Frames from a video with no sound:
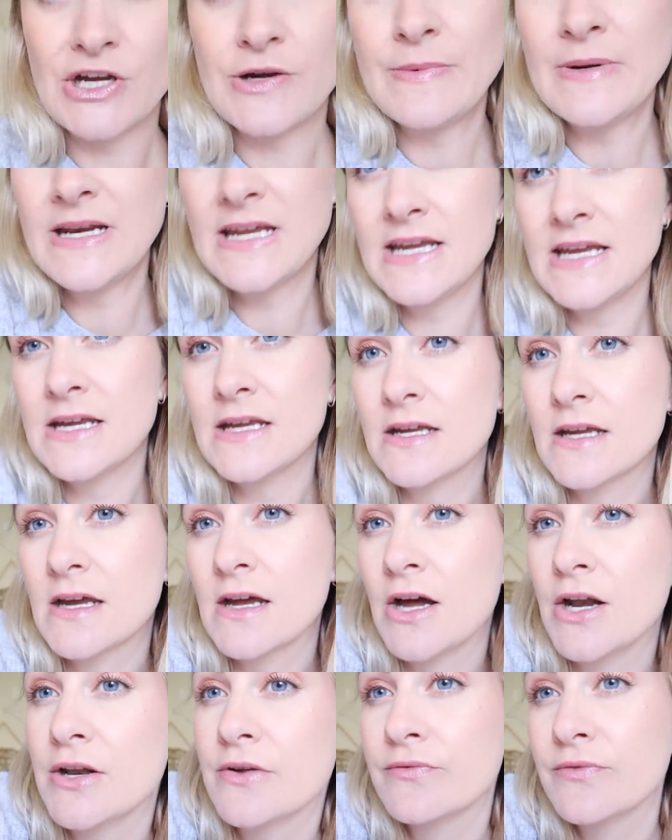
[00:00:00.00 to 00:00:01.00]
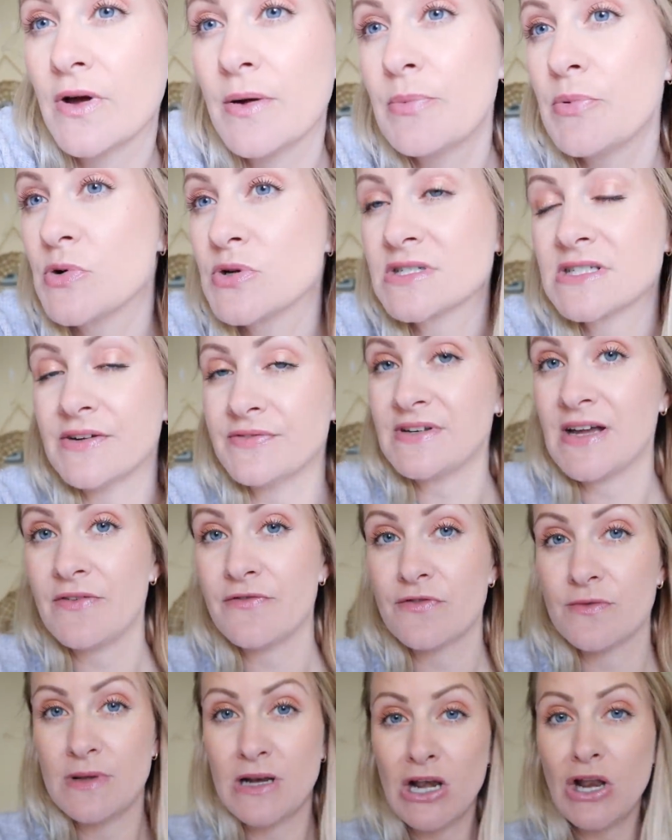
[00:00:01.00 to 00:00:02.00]
so many kind of, I bought stuff
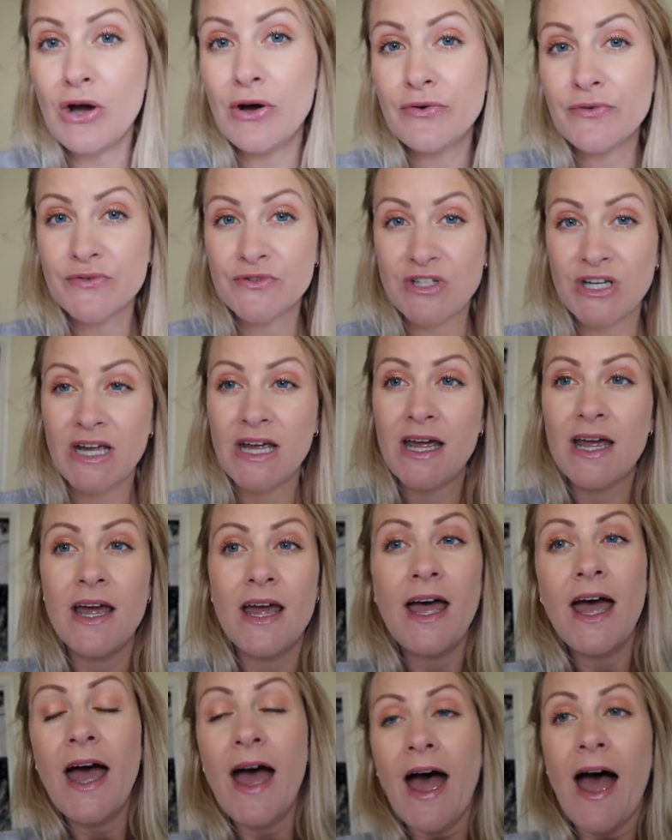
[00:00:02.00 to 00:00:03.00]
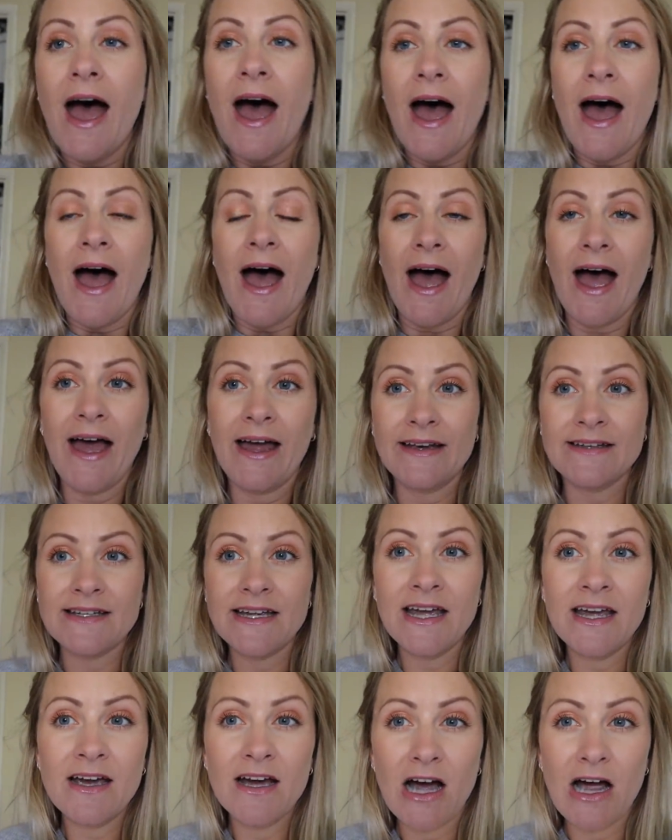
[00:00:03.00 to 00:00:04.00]
down from the loft
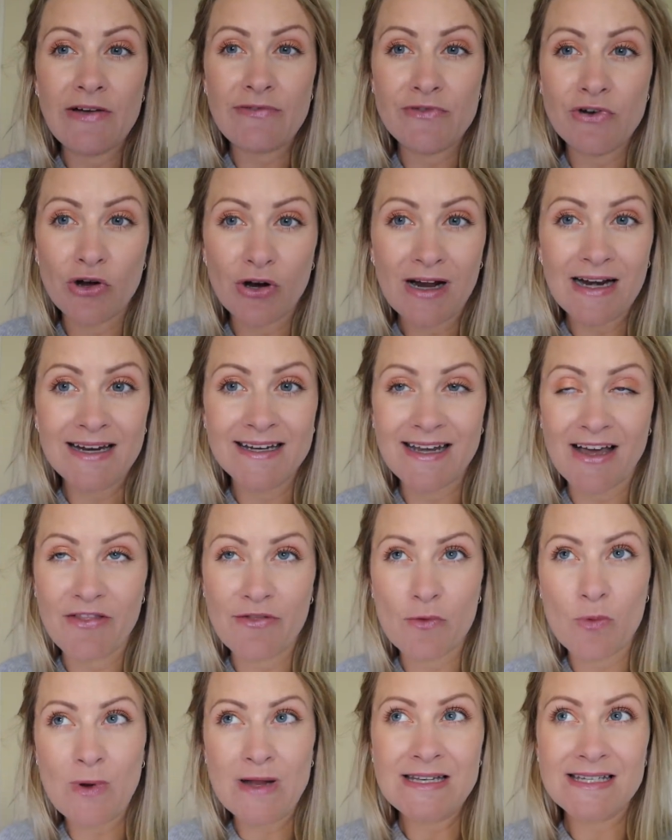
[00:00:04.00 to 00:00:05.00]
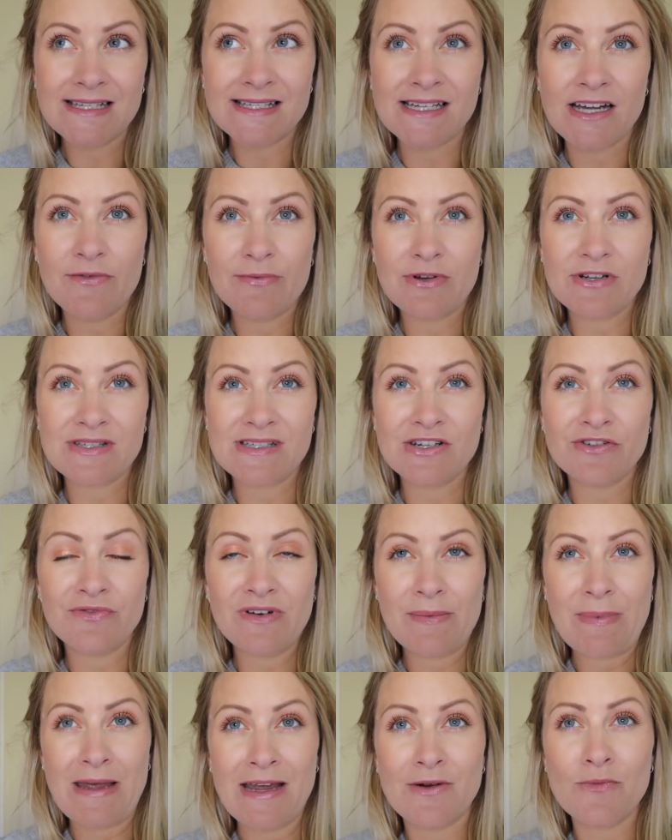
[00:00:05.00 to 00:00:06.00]
and I've not cleared out the winter stuff because it's not
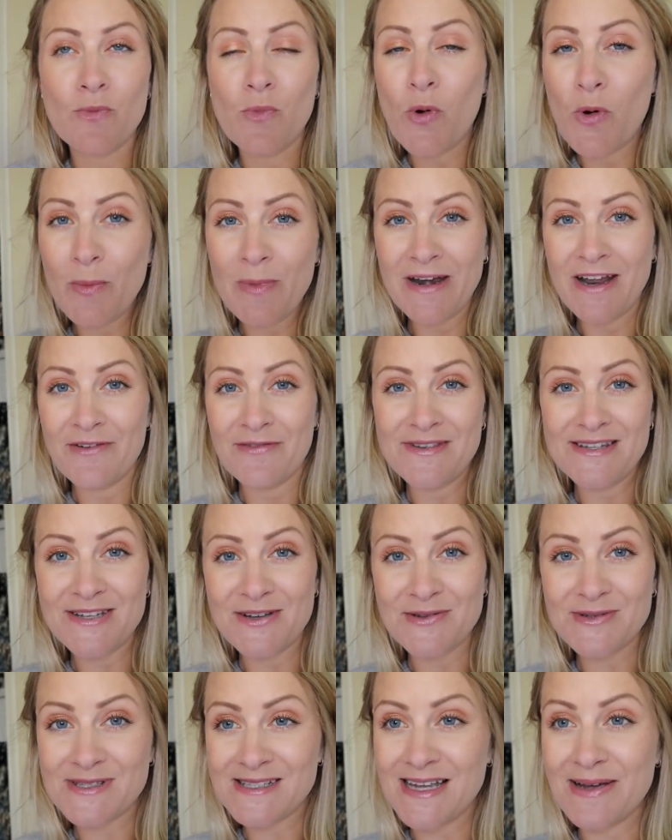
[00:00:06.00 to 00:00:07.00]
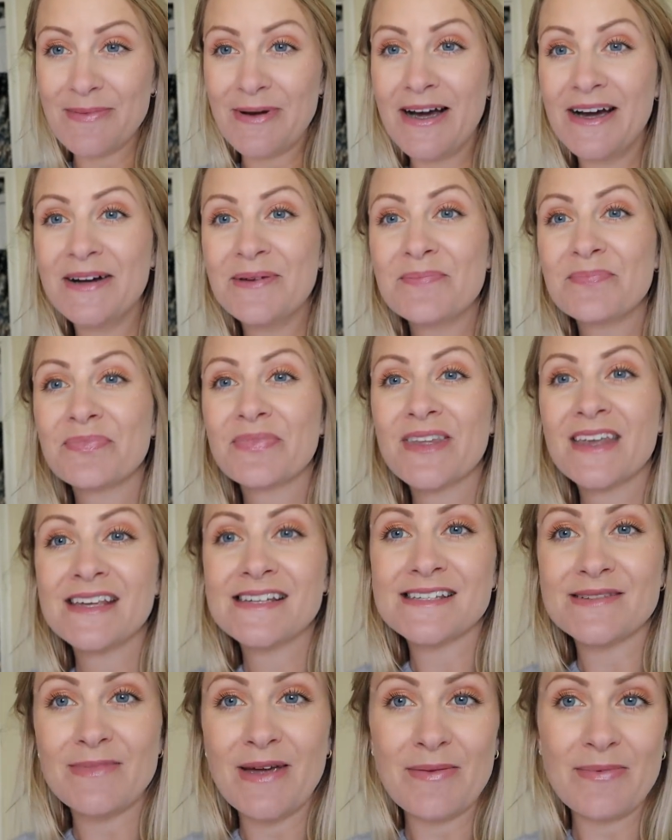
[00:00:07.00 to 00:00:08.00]
really been warm enough this whole summer.
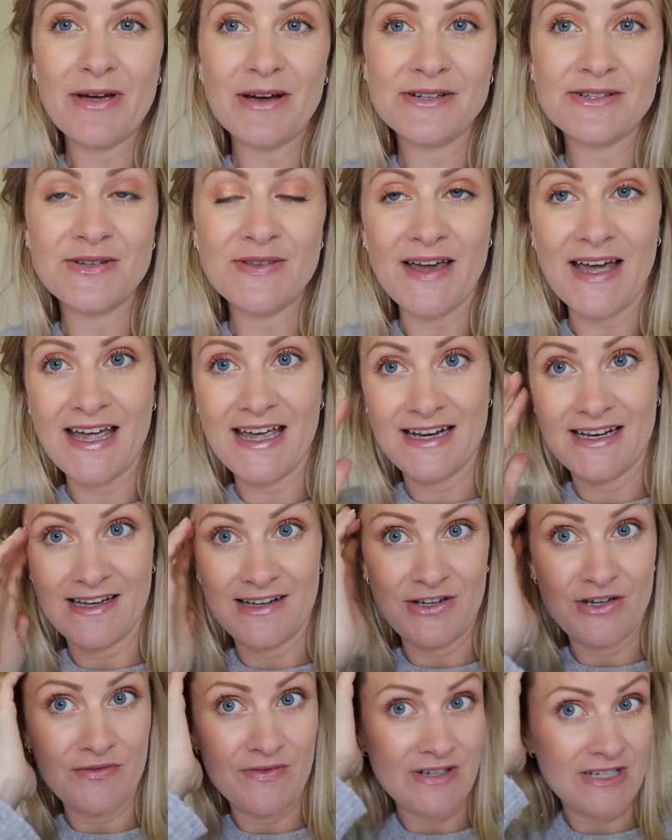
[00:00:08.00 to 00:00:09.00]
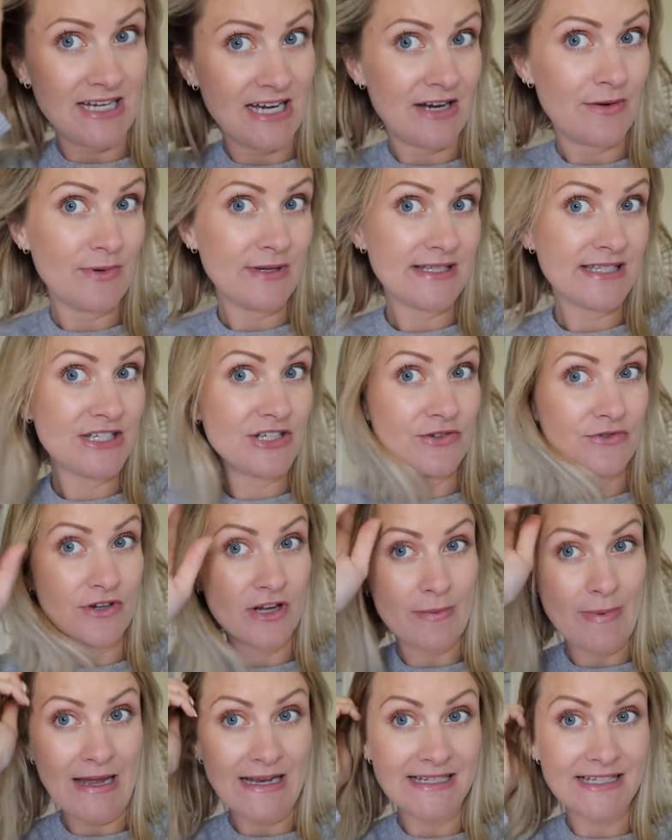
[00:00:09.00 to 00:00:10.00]
So maybe I'll do that in a new video once
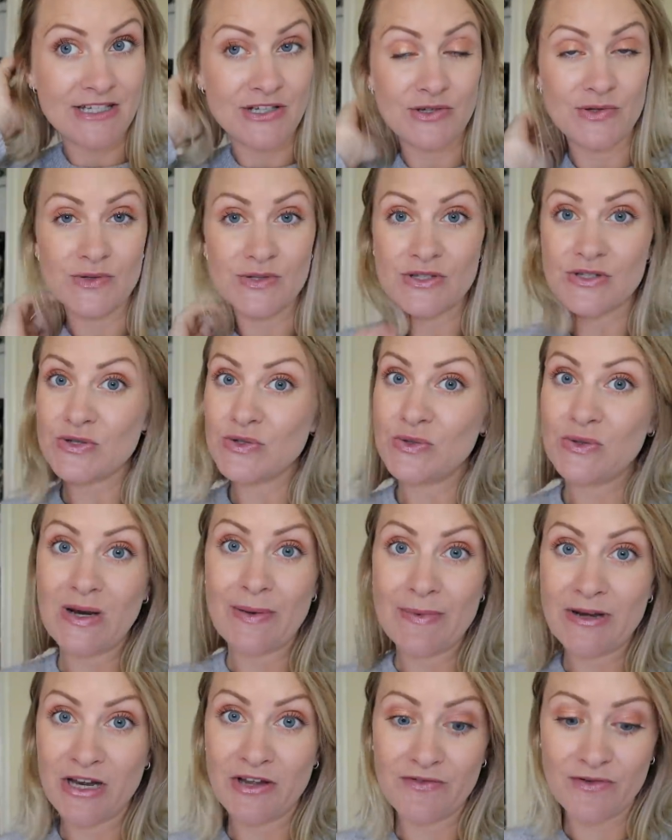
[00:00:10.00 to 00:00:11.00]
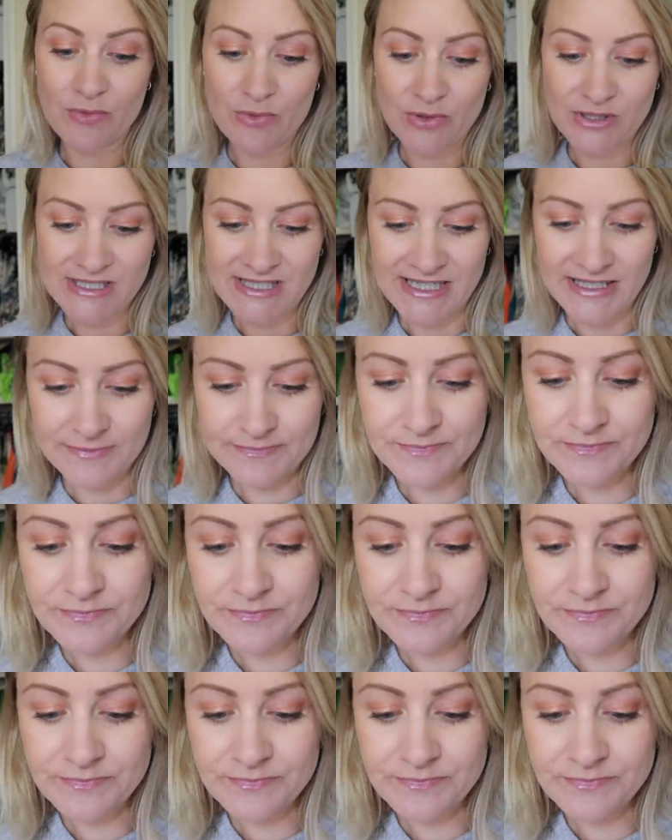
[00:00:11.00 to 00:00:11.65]
children go back to school. Let me know if you want it.